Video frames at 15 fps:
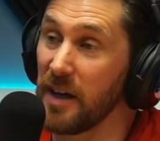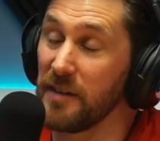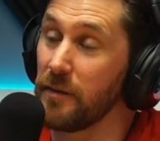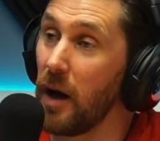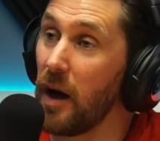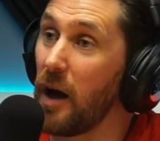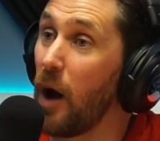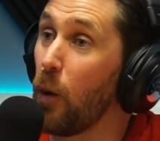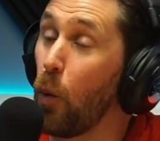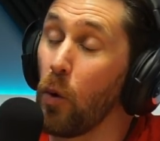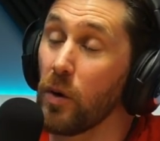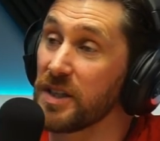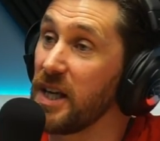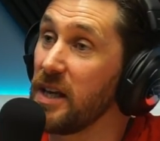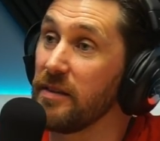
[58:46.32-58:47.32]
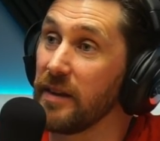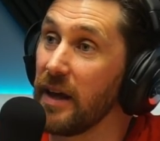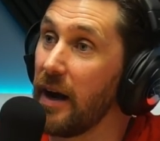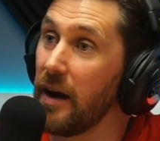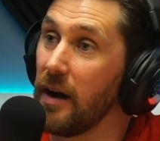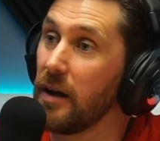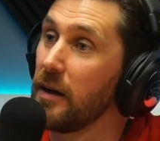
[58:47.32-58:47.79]
I, I I walked in
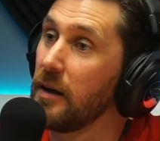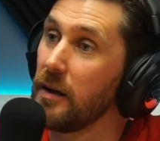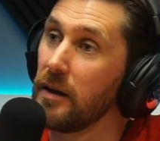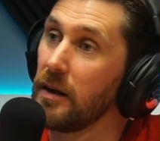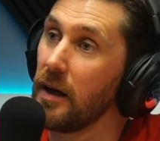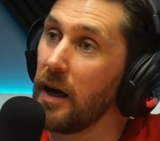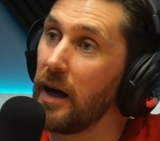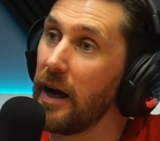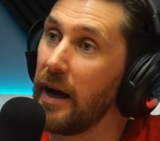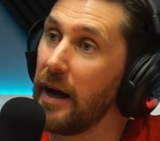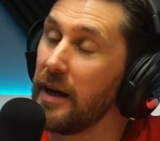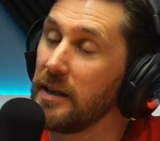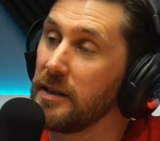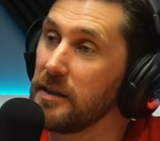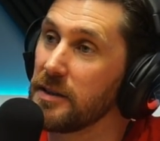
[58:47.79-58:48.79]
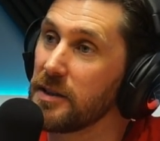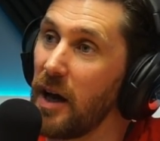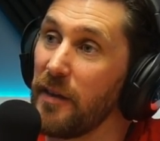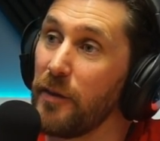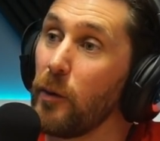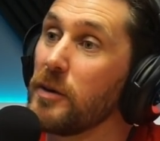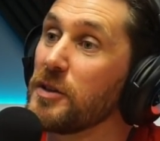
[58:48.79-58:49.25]
there, and
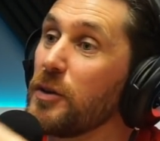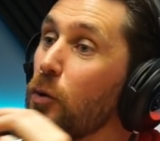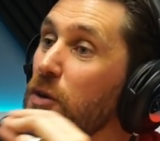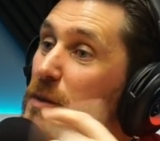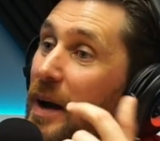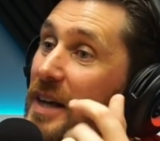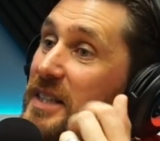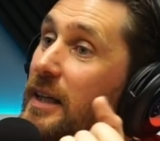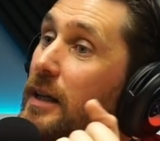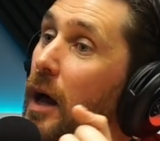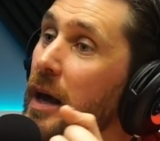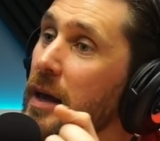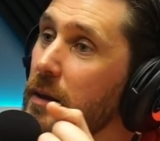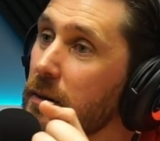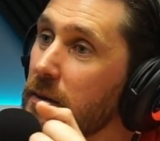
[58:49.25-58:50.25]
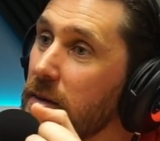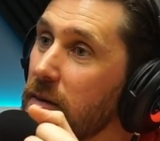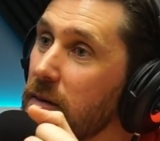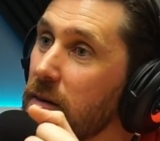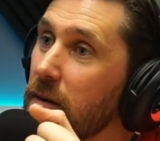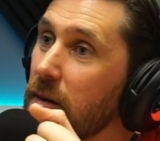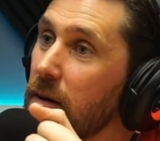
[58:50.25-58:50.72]
I thought it was an automatic light.
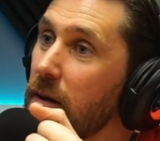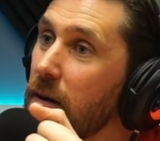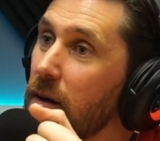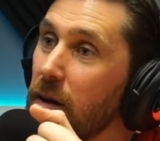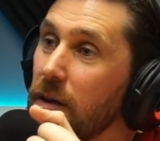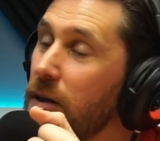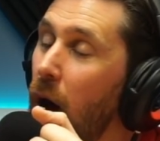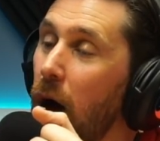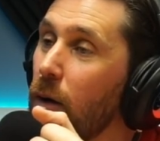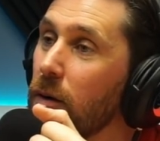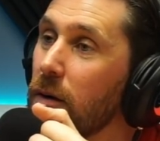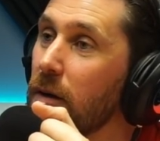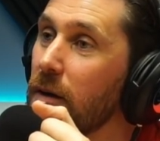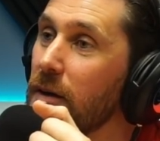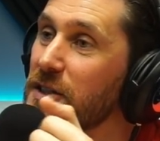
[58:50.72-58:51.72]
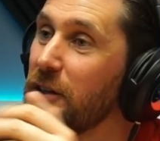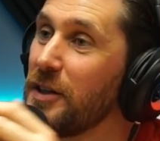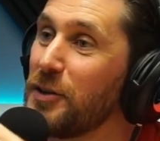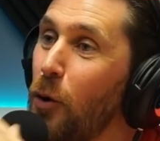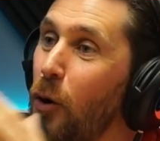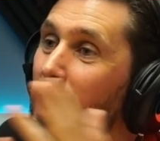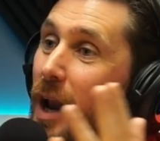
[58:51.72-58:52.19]
Was it not? No. so the
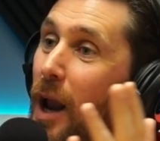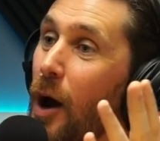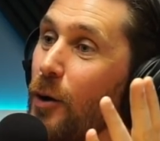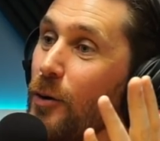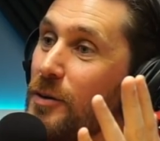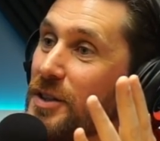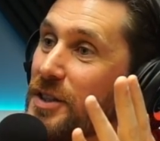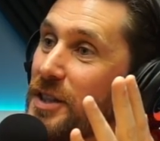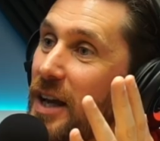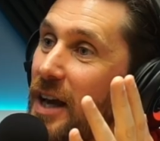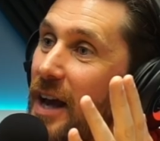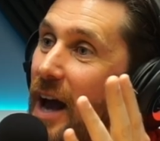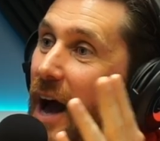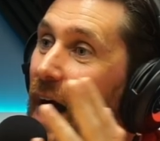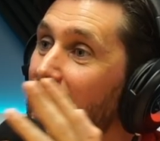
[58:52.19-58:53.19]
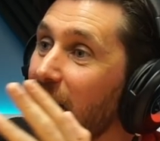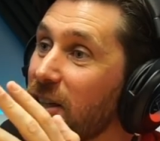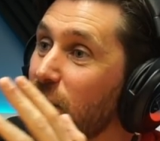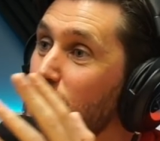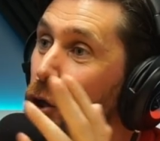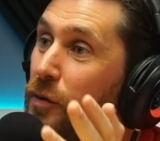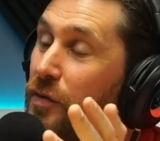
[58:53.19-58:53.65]
door closed, and I
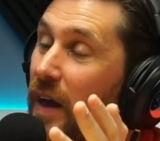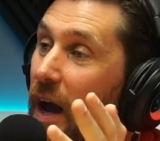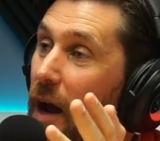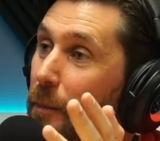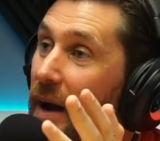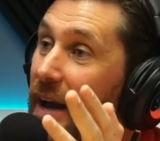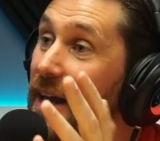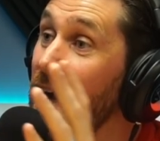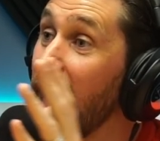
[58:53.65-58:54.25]
stood there, mate.